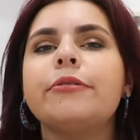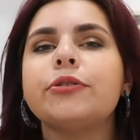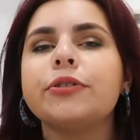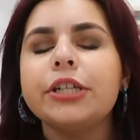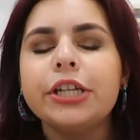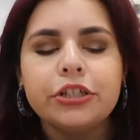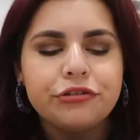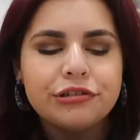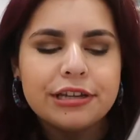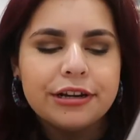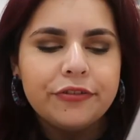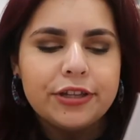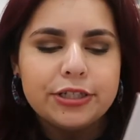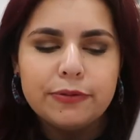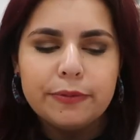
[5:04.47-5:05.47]
was really interested
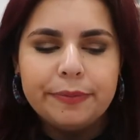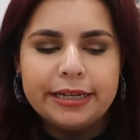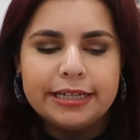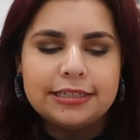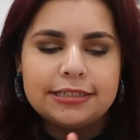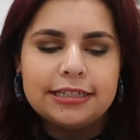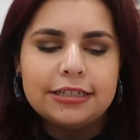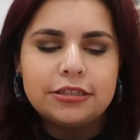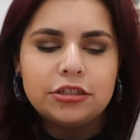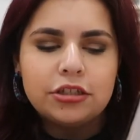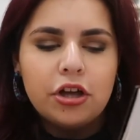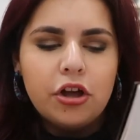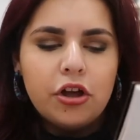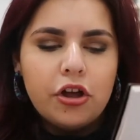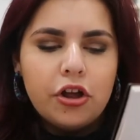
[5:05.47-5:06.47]
in this one because it says,
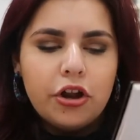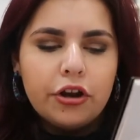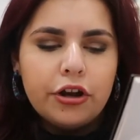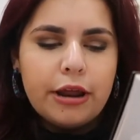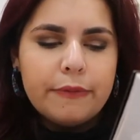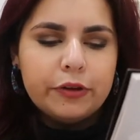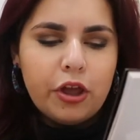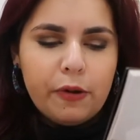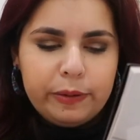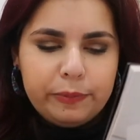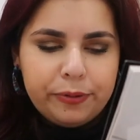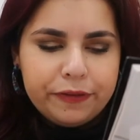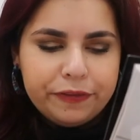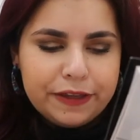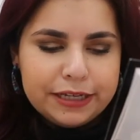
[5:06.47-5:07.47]
never thought we'd
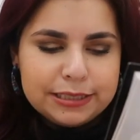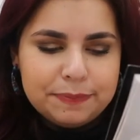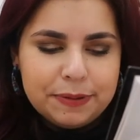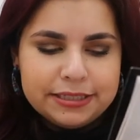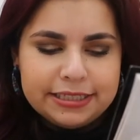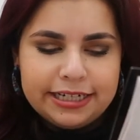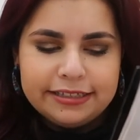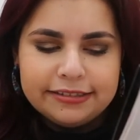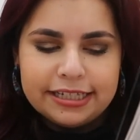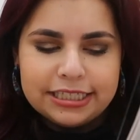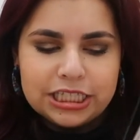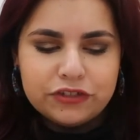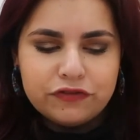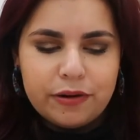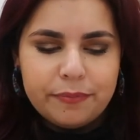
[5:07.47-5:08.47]
print this, but dating
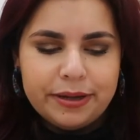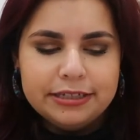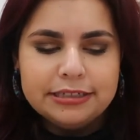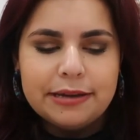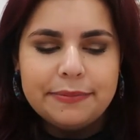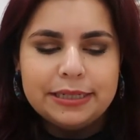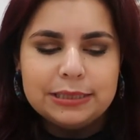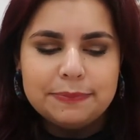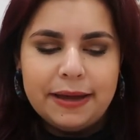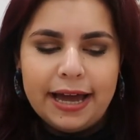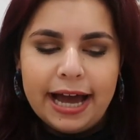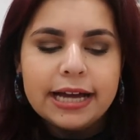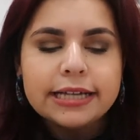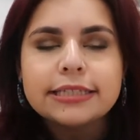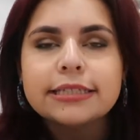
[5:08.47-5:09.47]
lessons from pandemics
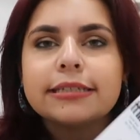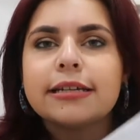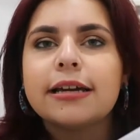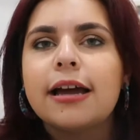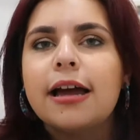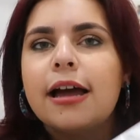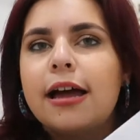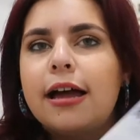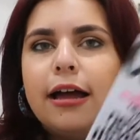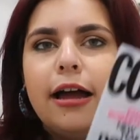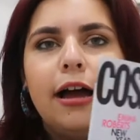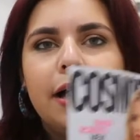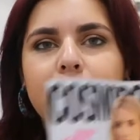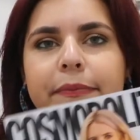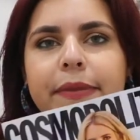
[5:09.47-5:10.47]
past.
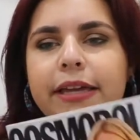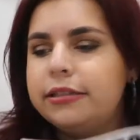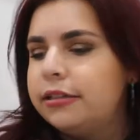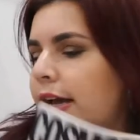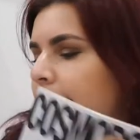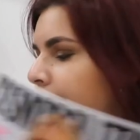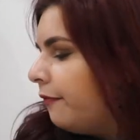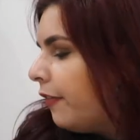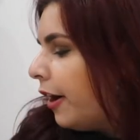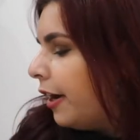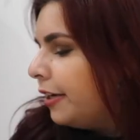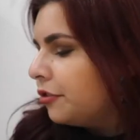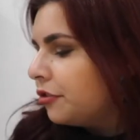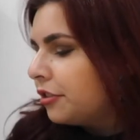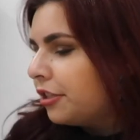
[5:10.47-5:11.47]
And I'm
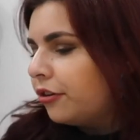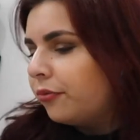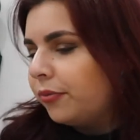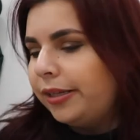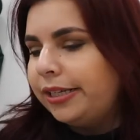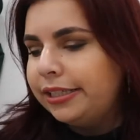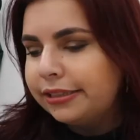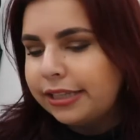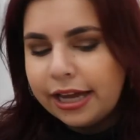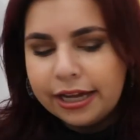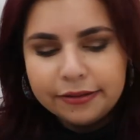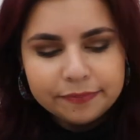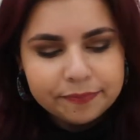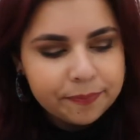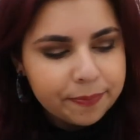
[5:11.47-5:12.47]
very interested in reading that.